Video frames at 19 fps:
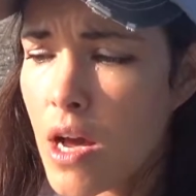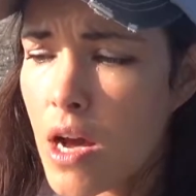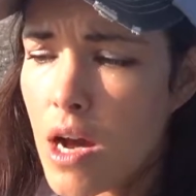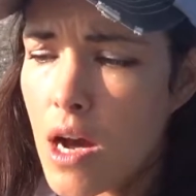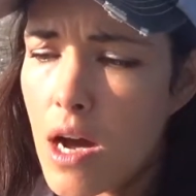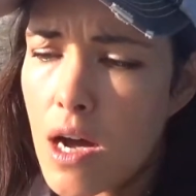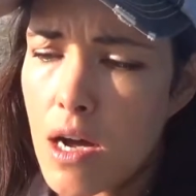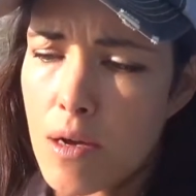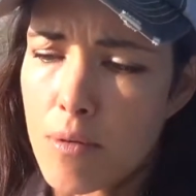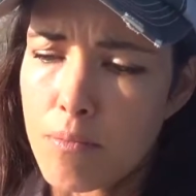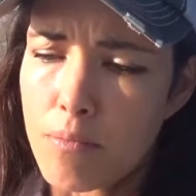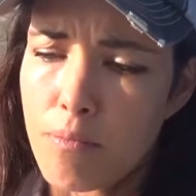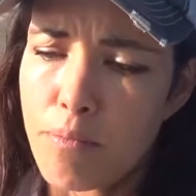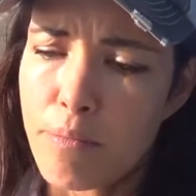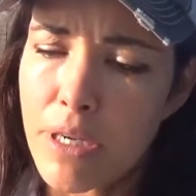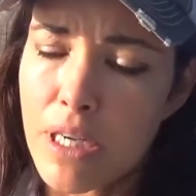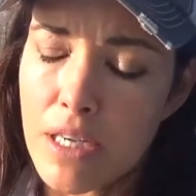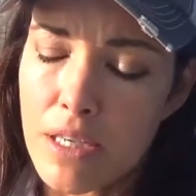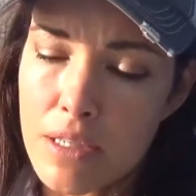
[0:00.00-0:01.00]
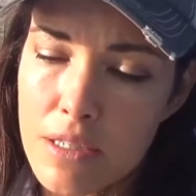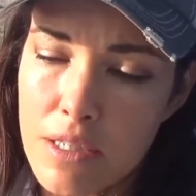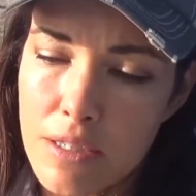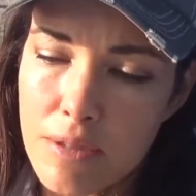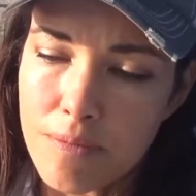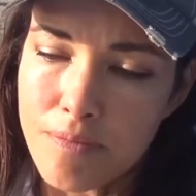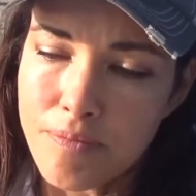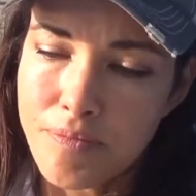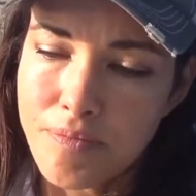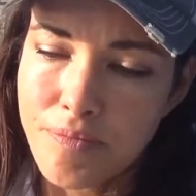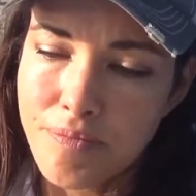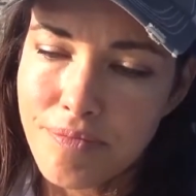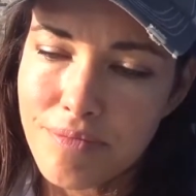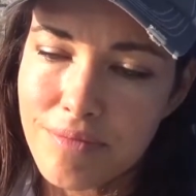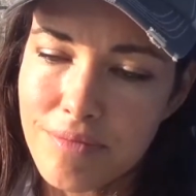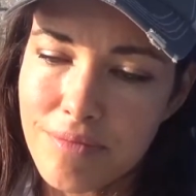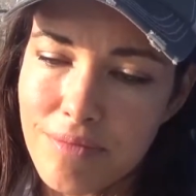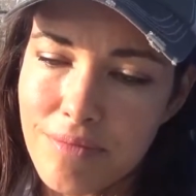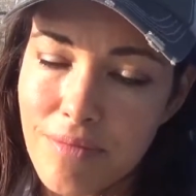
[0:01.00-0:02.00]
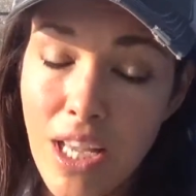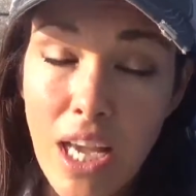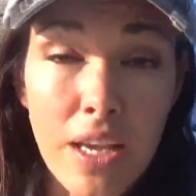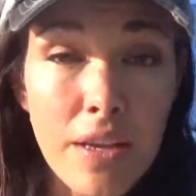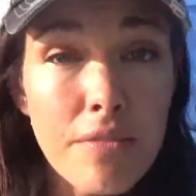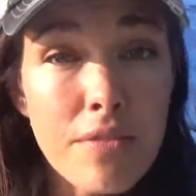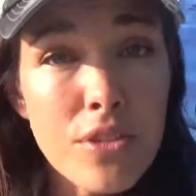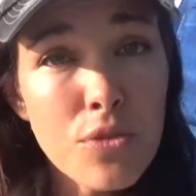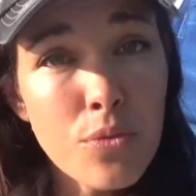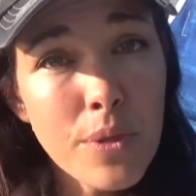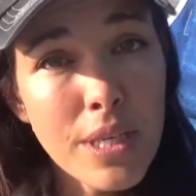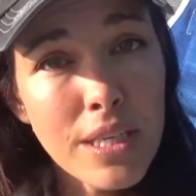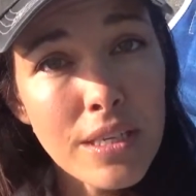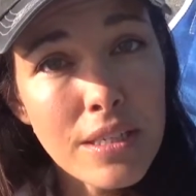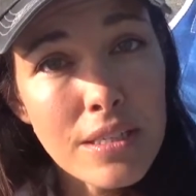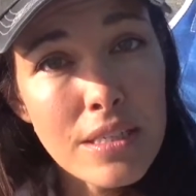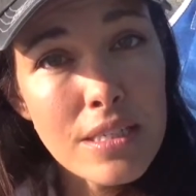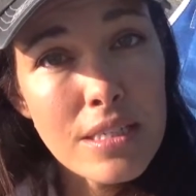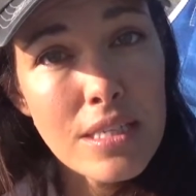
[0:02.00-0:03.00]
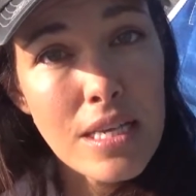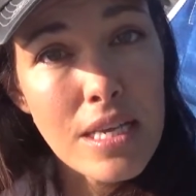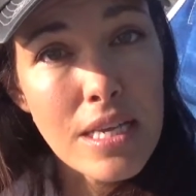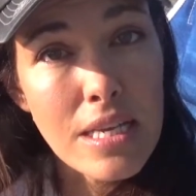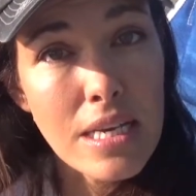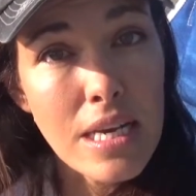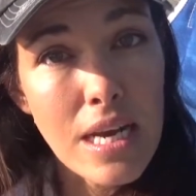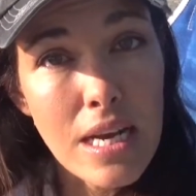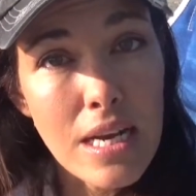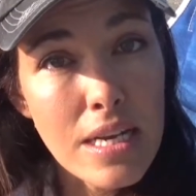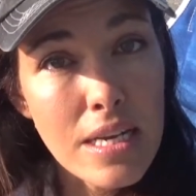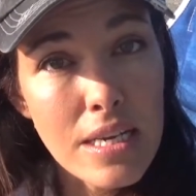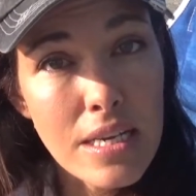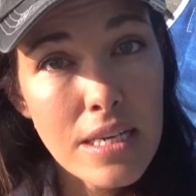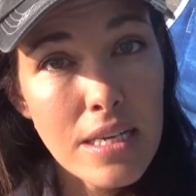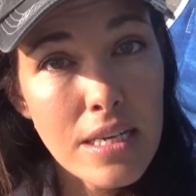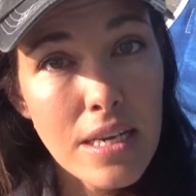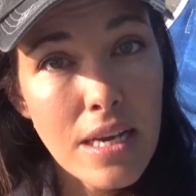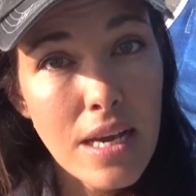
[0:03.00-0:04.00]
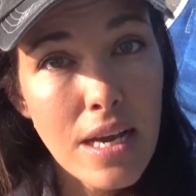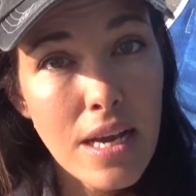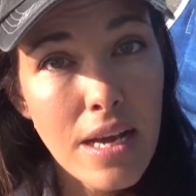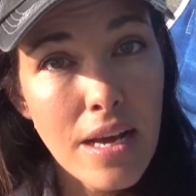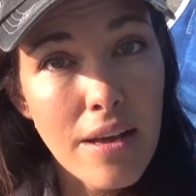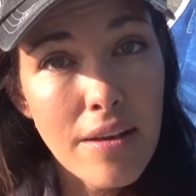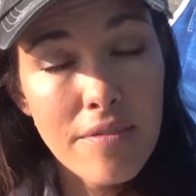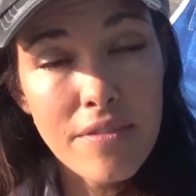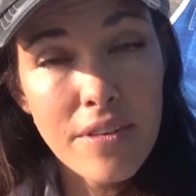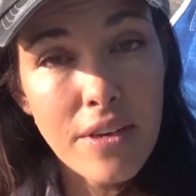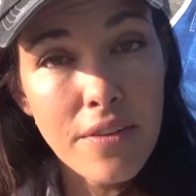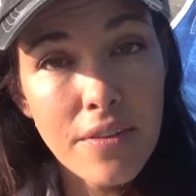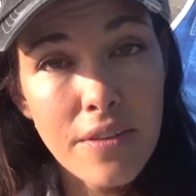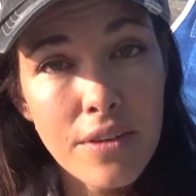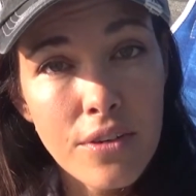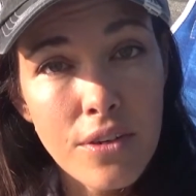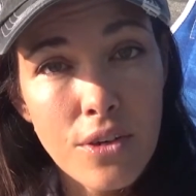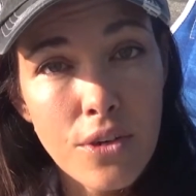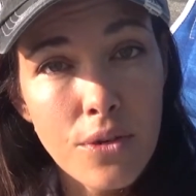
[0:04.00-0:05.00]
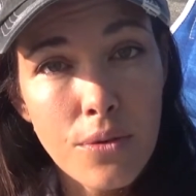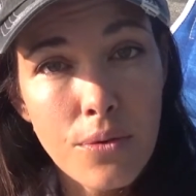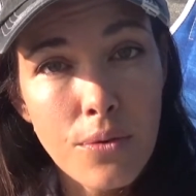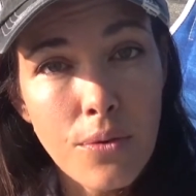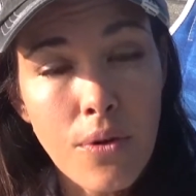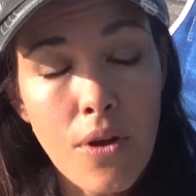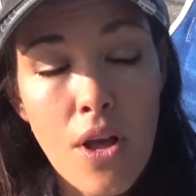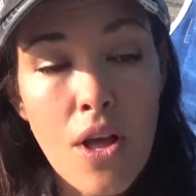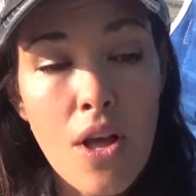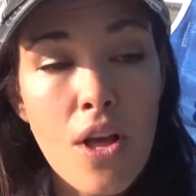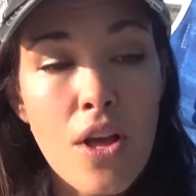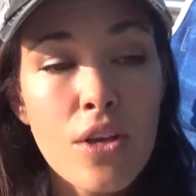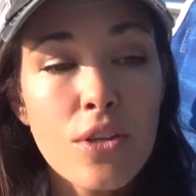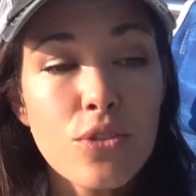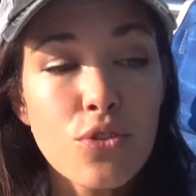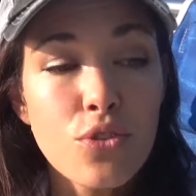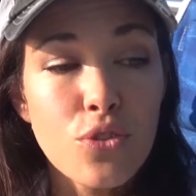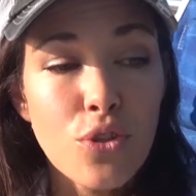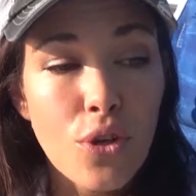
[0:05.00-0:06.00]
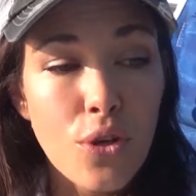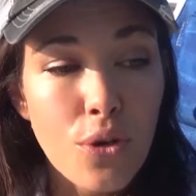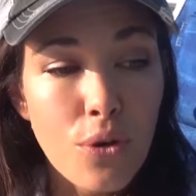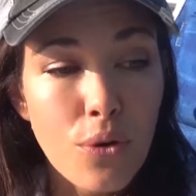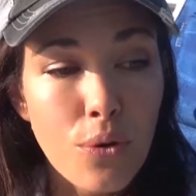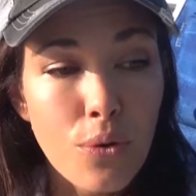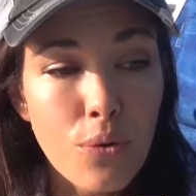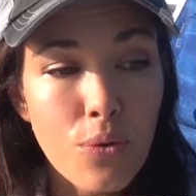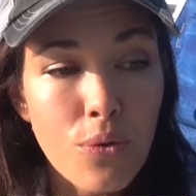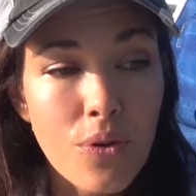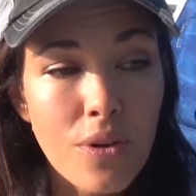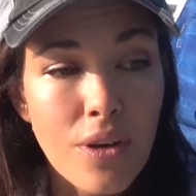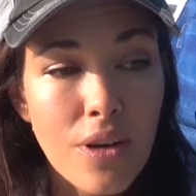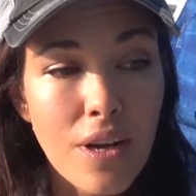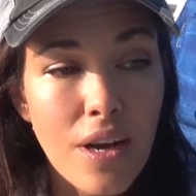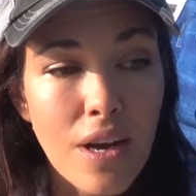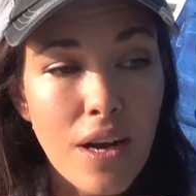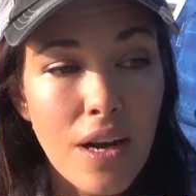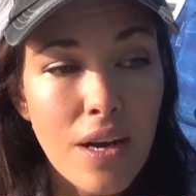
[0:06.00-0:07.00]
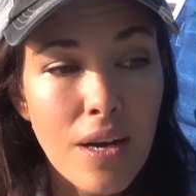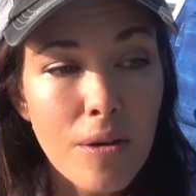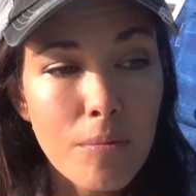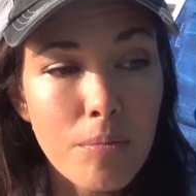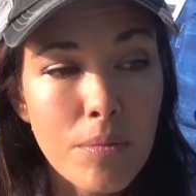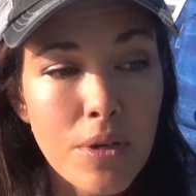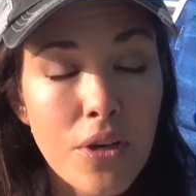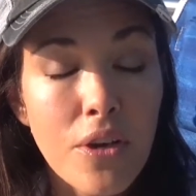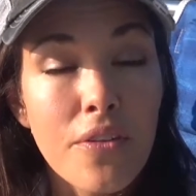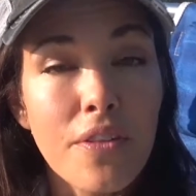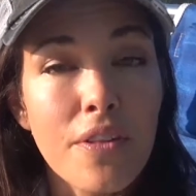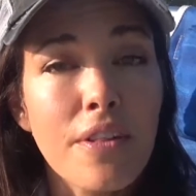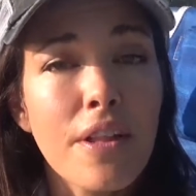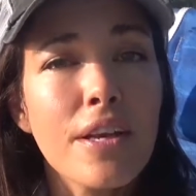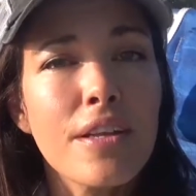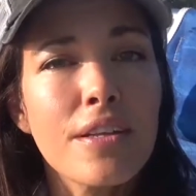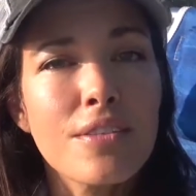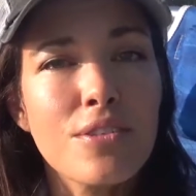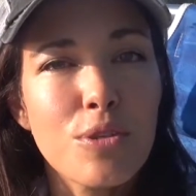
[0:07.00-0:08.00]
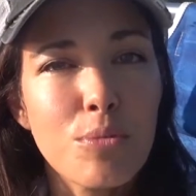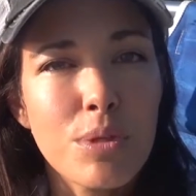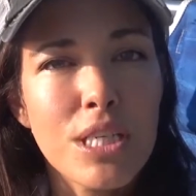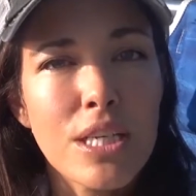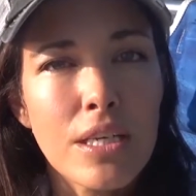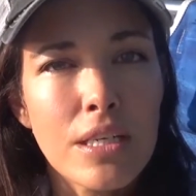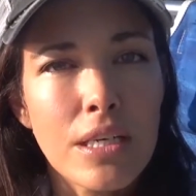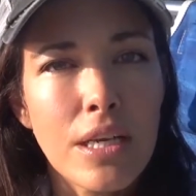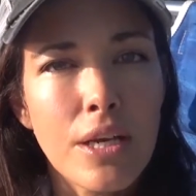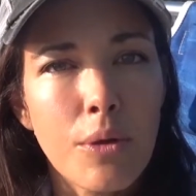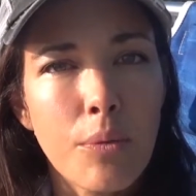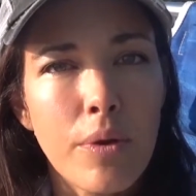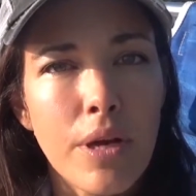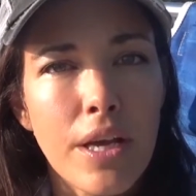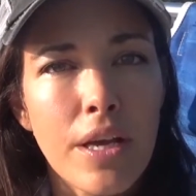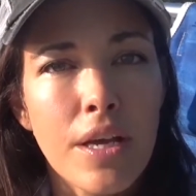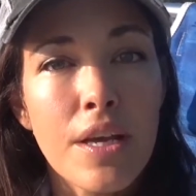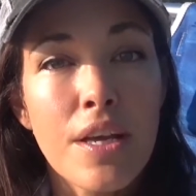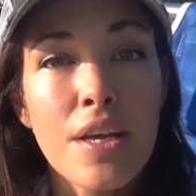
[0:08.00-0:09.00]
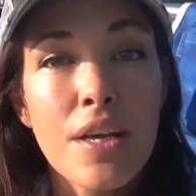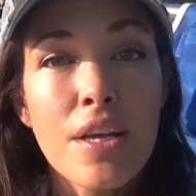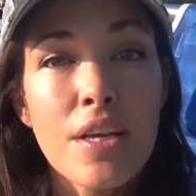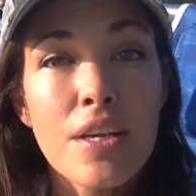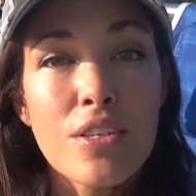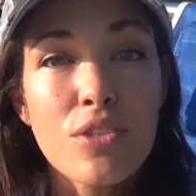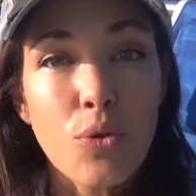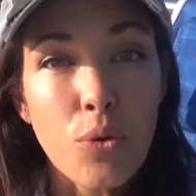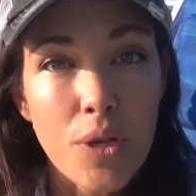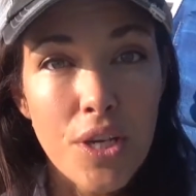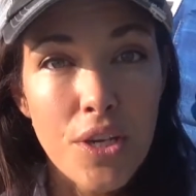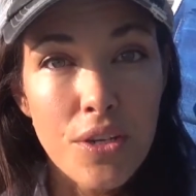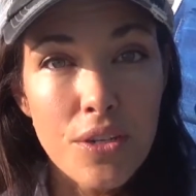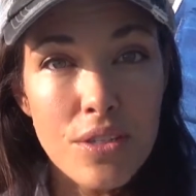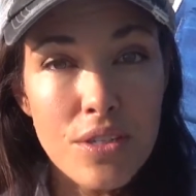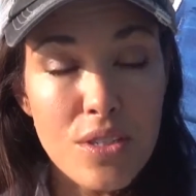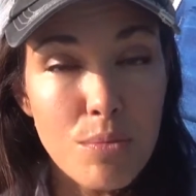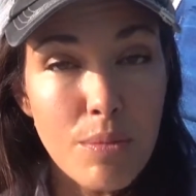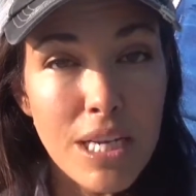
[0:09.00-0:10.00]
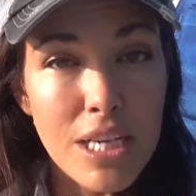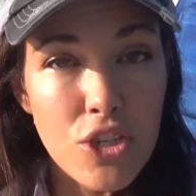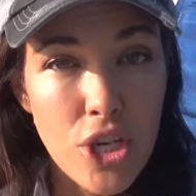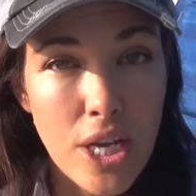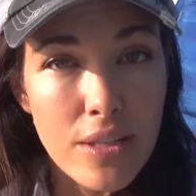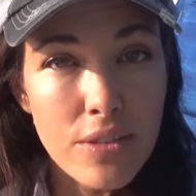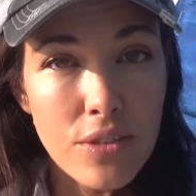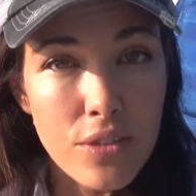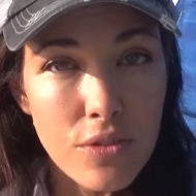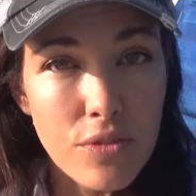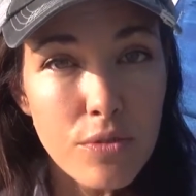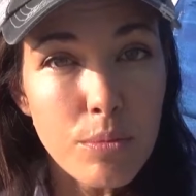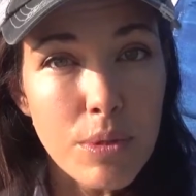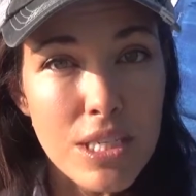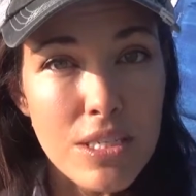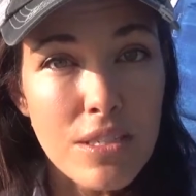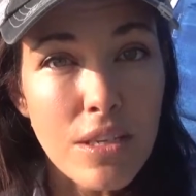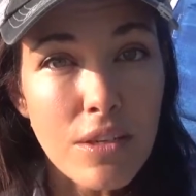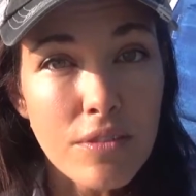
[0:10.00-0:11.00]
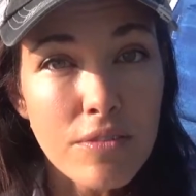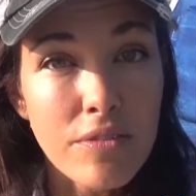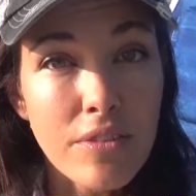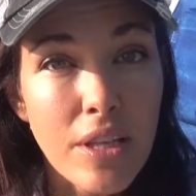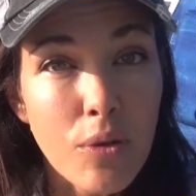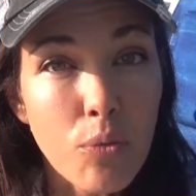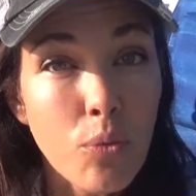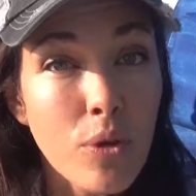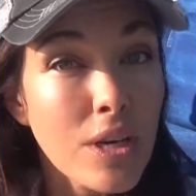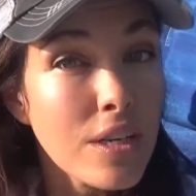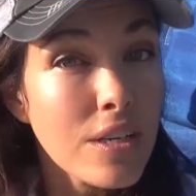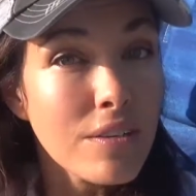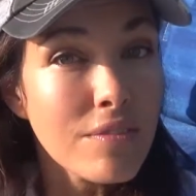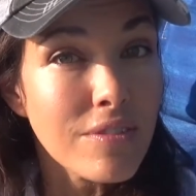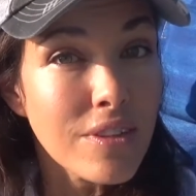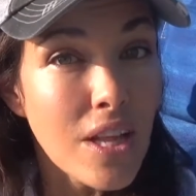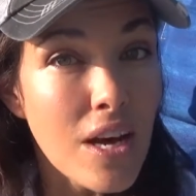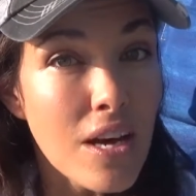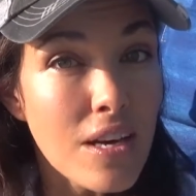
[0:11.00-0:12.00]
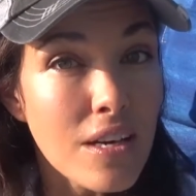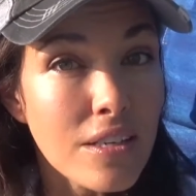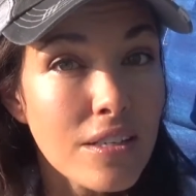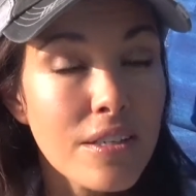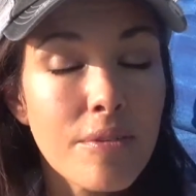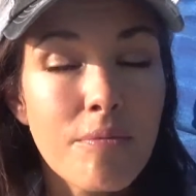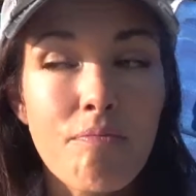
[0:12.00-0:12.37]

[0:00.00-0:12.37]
But I have this weekend and I have nothing to do. So, nothing that needs to be done anyway. So here's my challenge for myself and what I'm going to vlog.